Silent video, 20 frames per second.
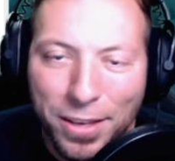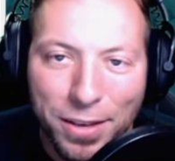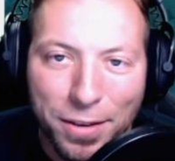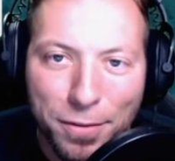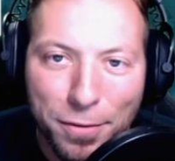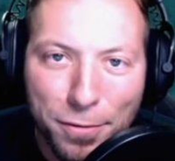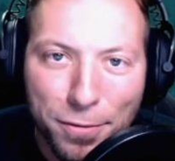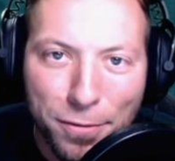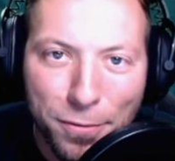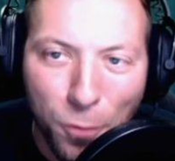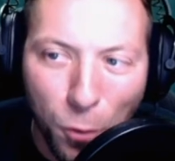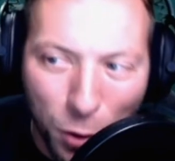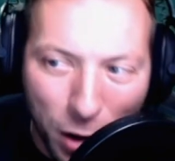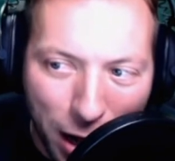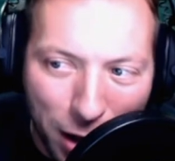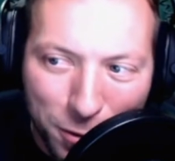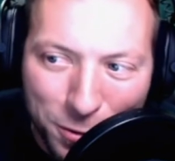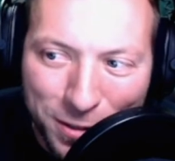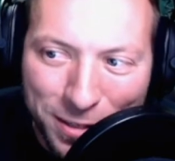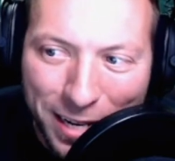
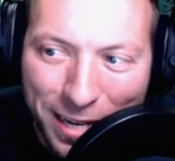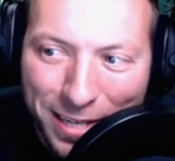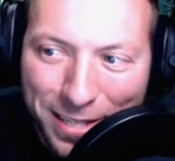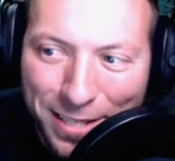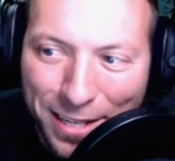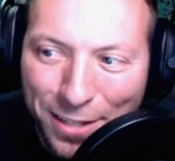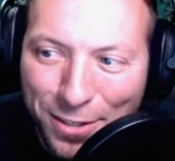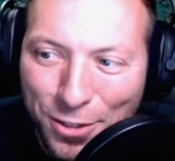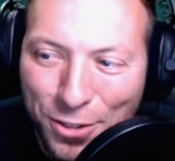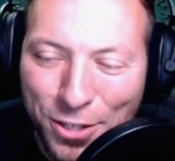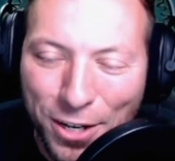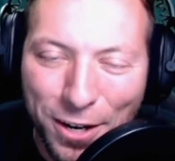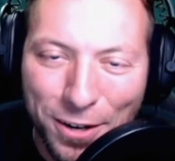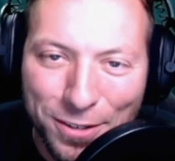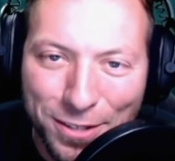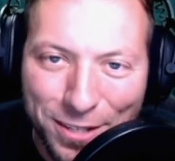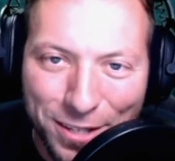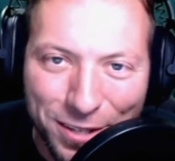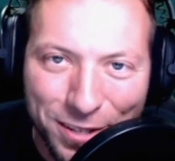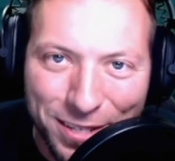$4.80 a share
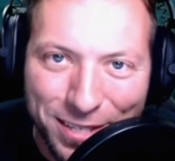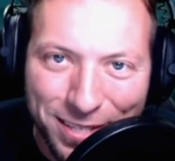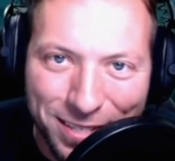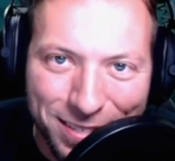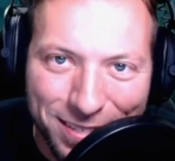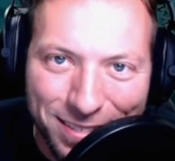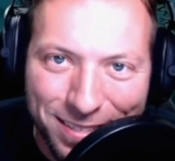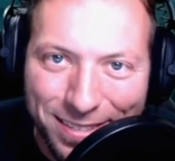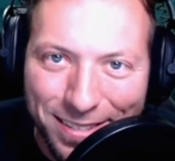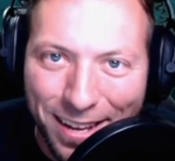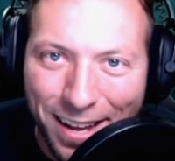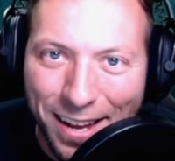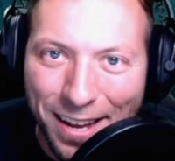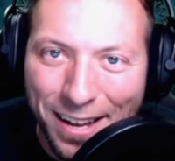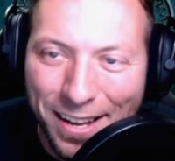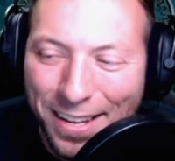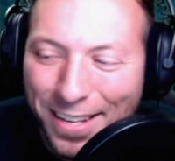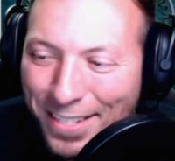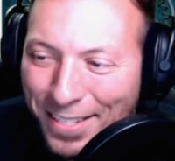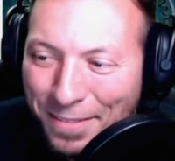still isn't
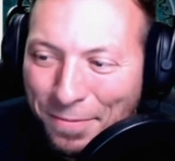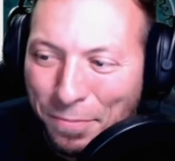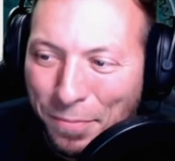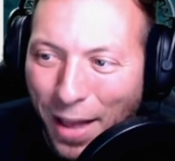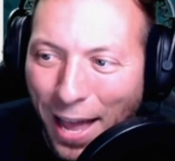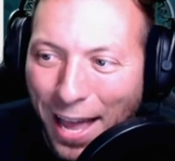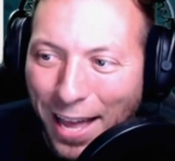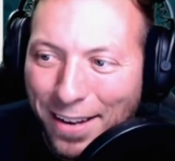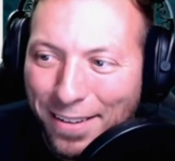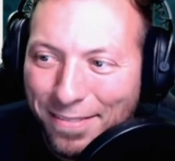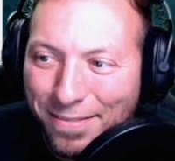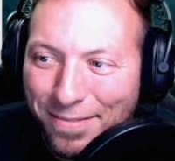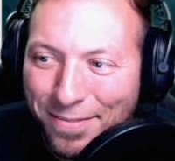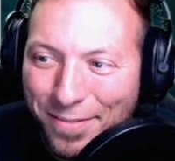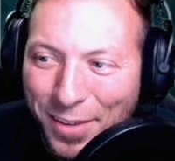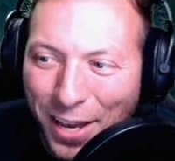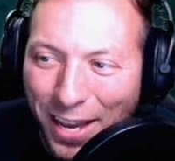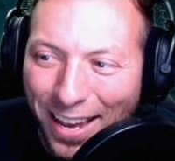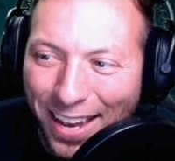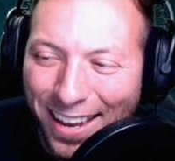bad.
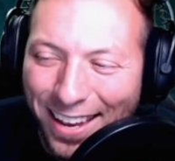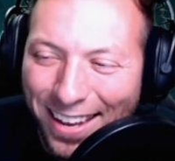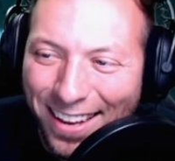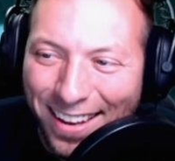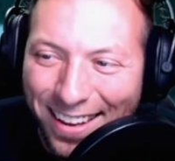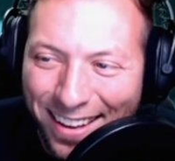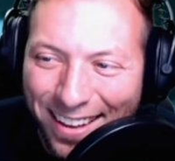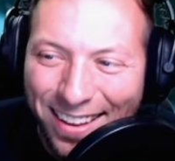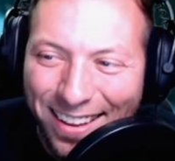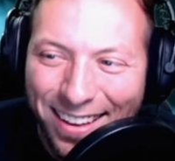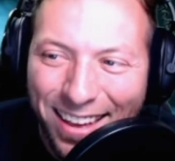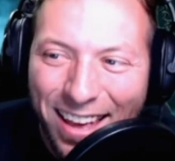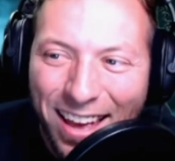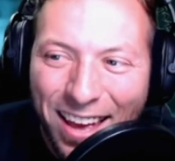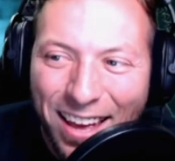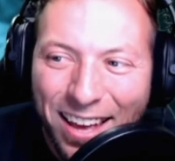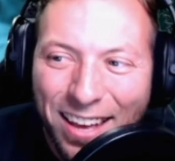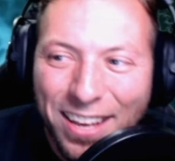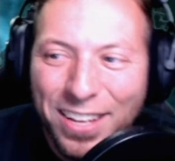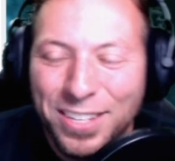Okay.
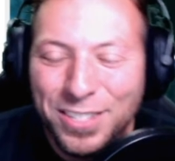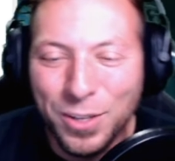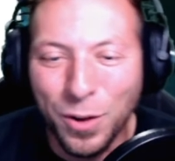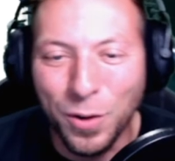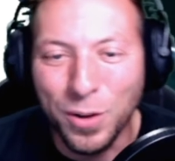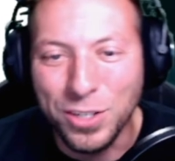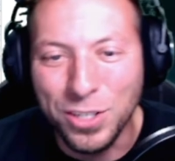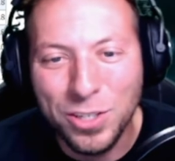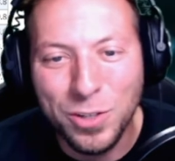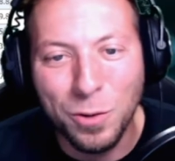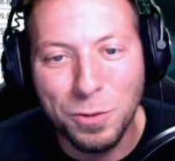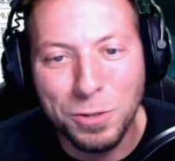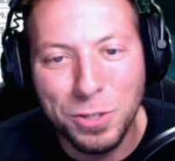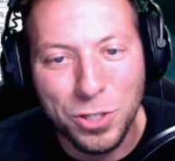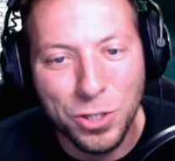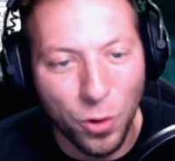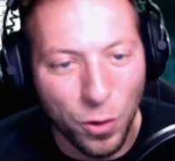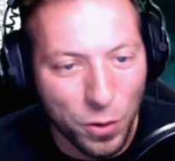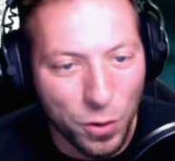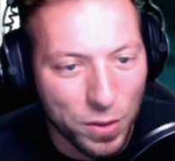So it just goes to
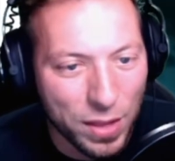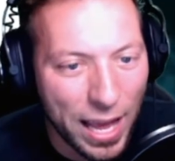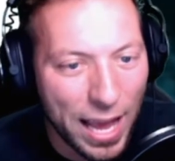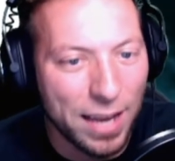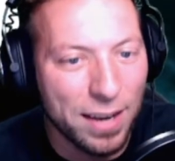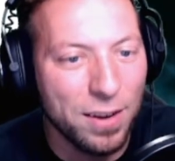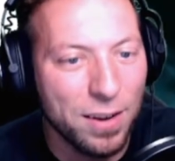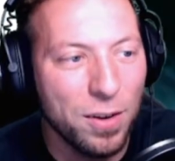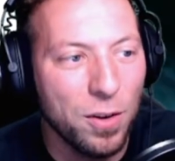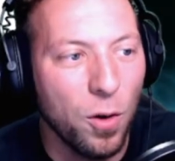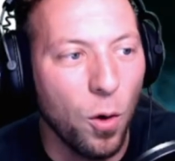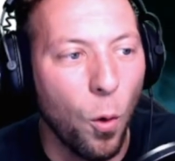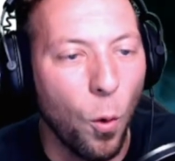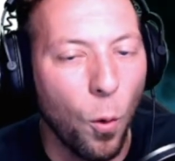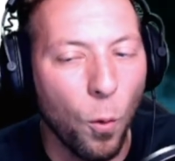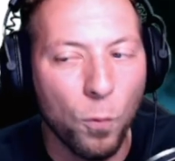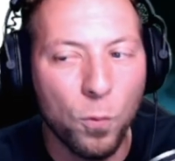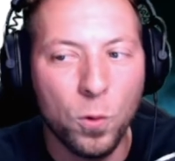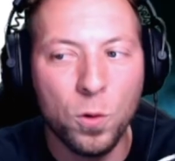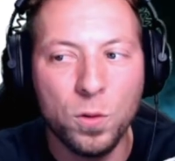show you that
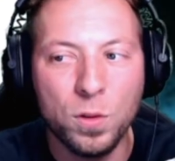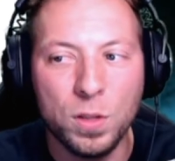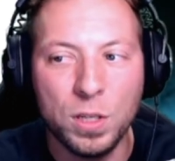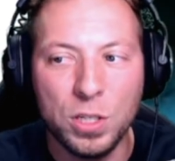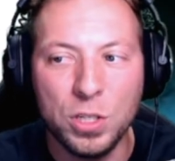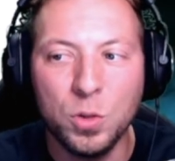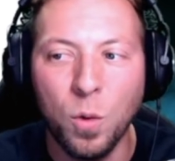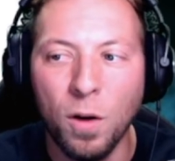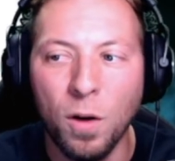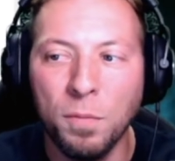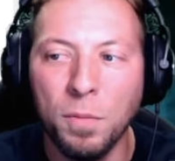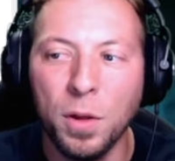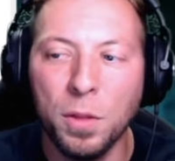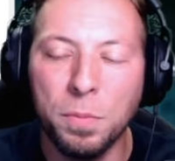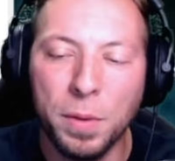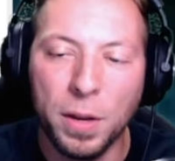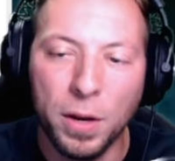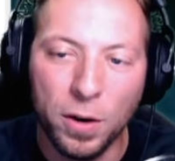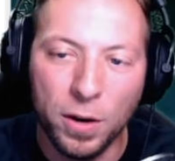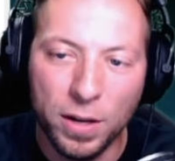over this
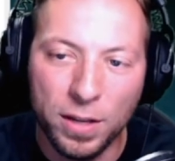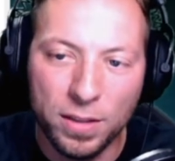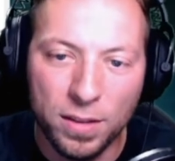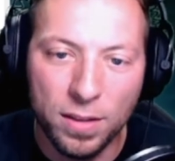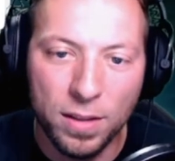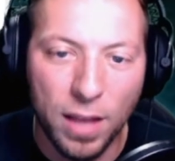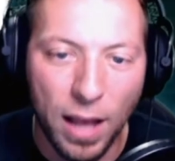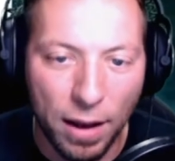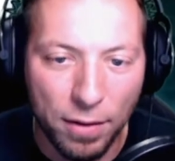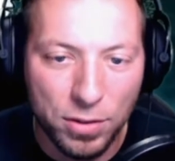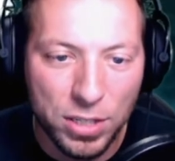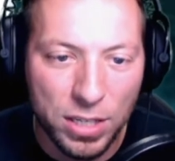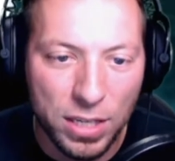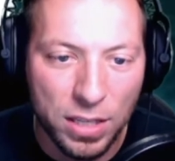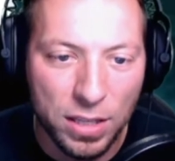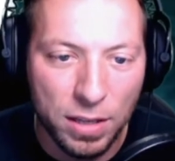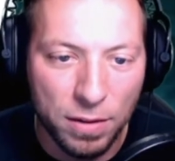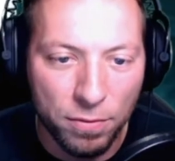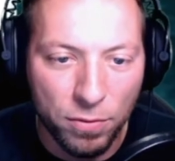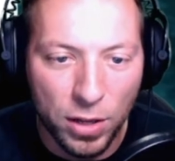12-month period, obviously
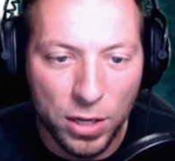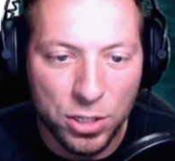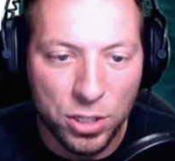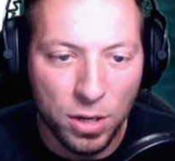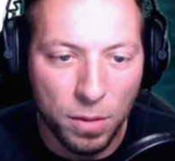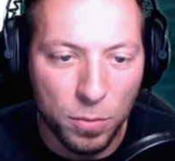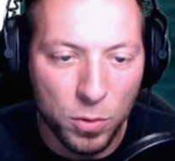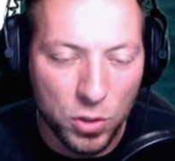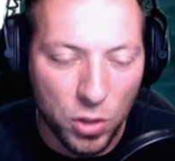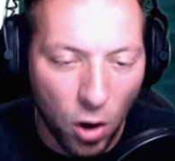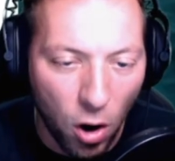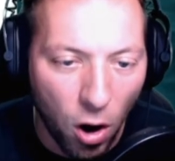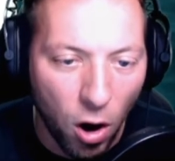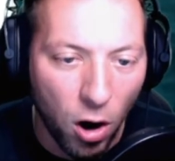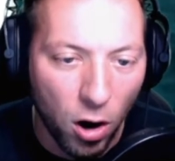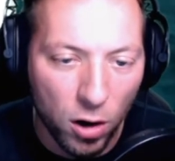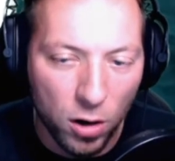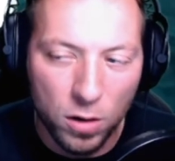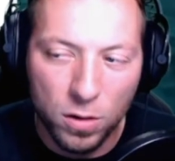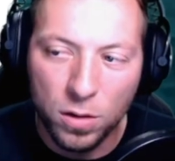the inflation numbers
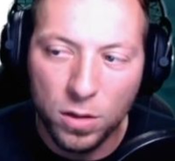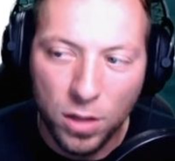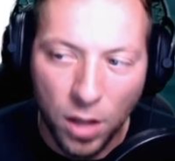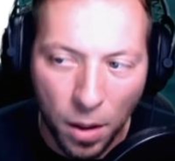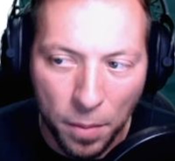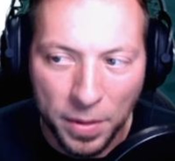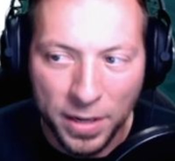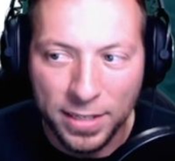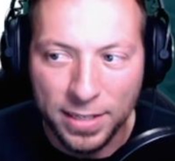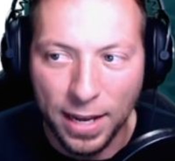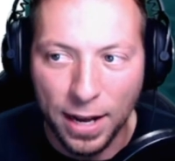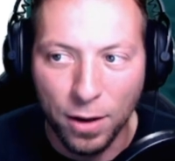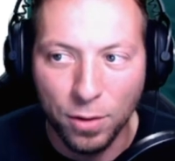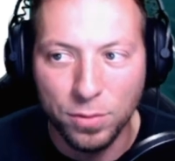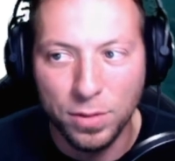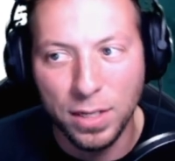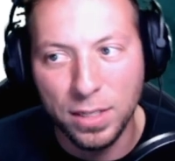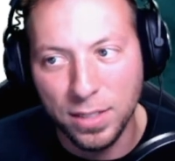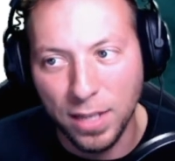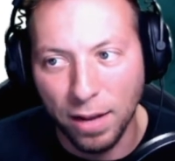are coming
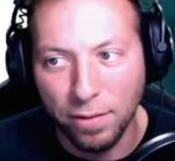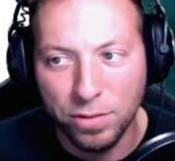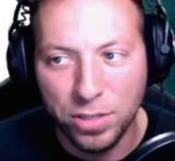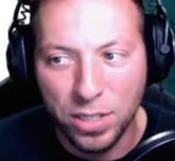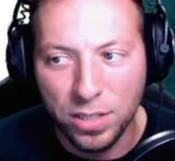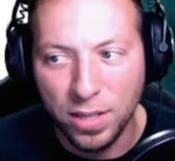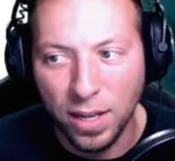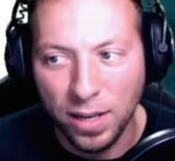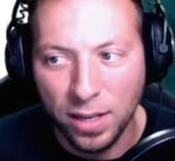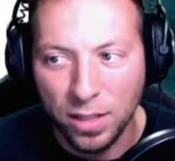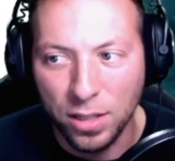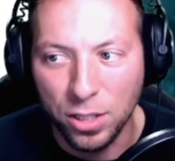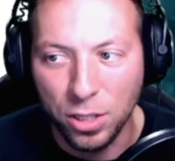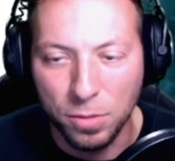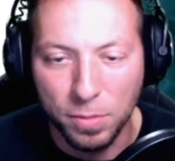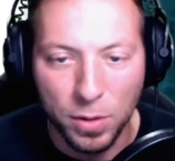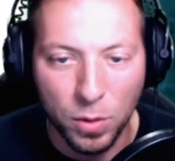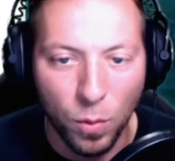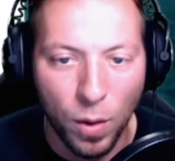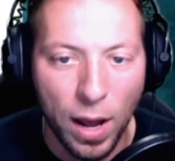down. It's obviously taking a
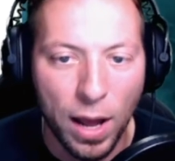little bit of